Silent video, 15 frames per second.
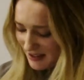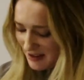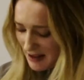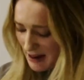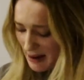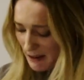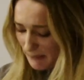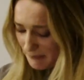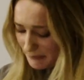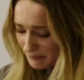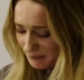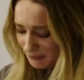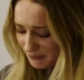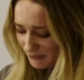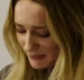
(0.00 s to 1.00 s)

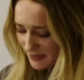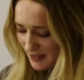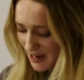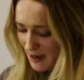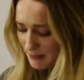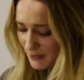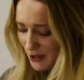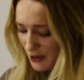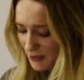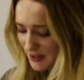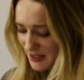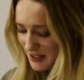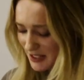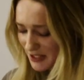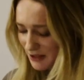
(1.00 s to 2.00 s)
I'm
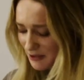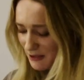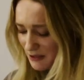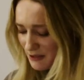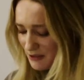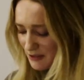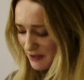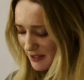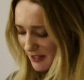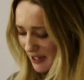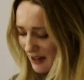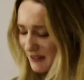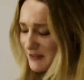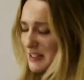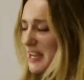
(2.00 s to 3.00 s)
going to
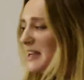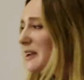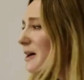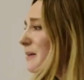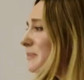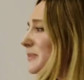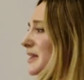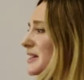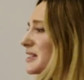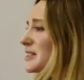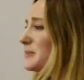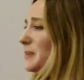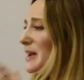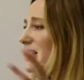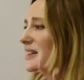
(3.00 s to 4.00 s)
kind of take up this
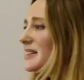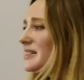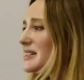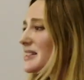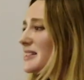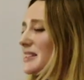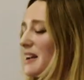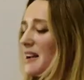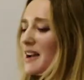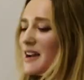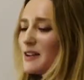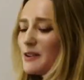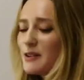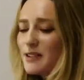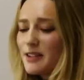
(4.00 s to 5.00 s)
space. I
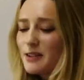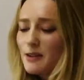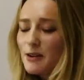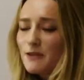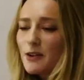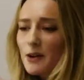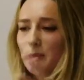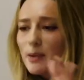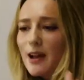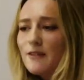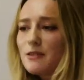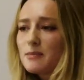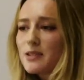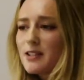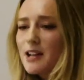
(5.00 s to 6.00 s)
know, I've got a
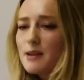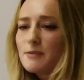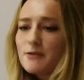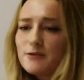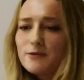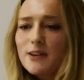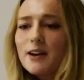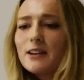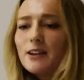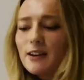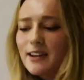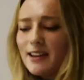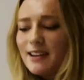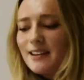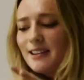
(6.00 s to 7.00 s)
platform today. I'm very
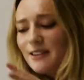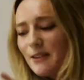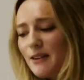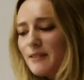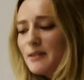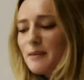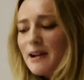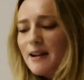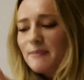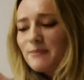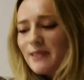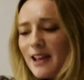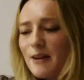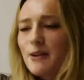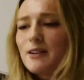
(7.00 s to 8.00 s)
lucky, no matter
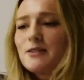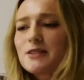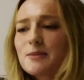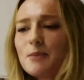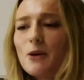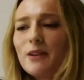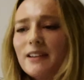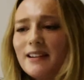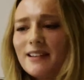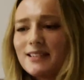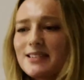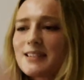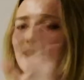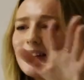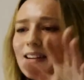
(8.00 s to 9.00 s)
how kind of small it
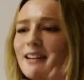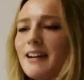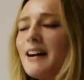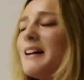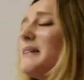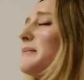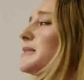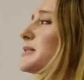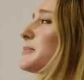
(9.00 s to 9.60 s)
is, it's